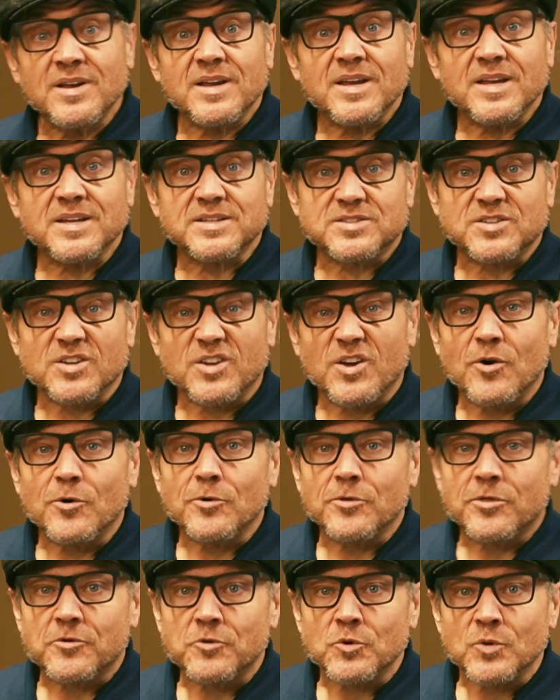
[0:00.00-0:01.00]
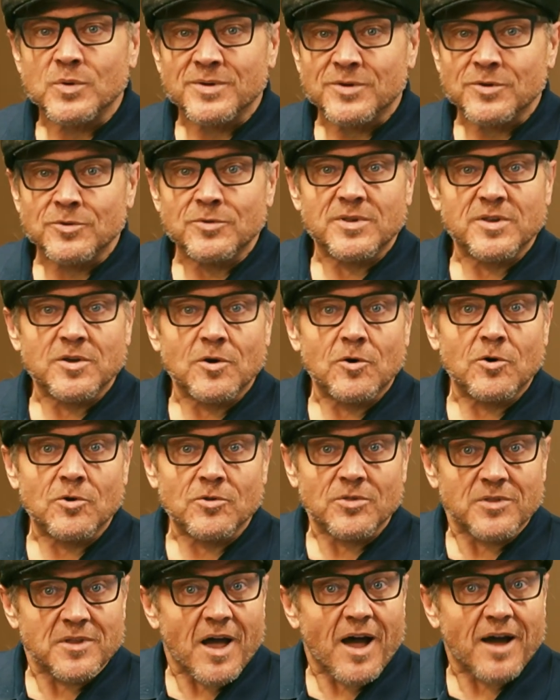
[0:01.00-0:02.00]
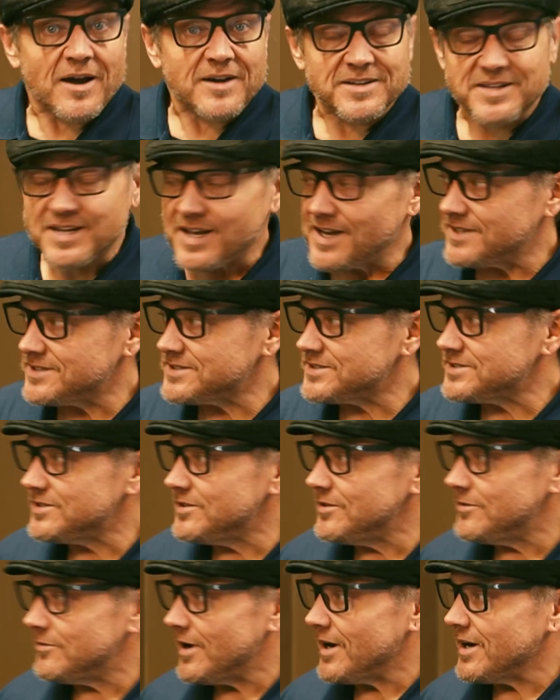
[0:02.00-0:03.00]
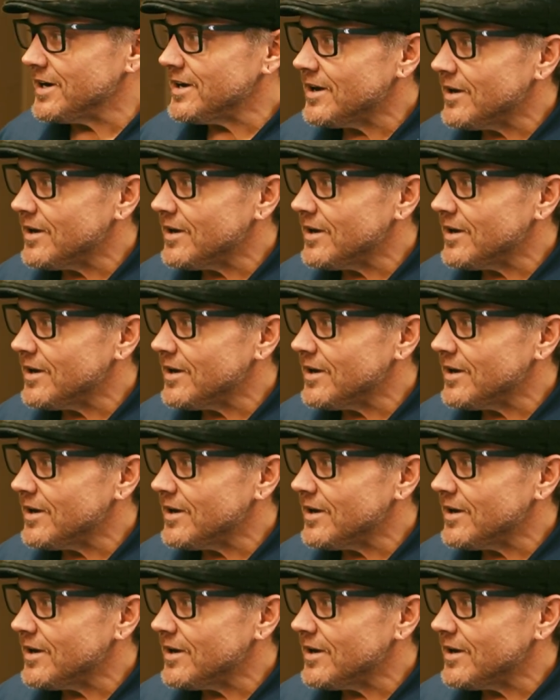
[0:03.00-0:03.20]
is to go through and do the old knock test, right?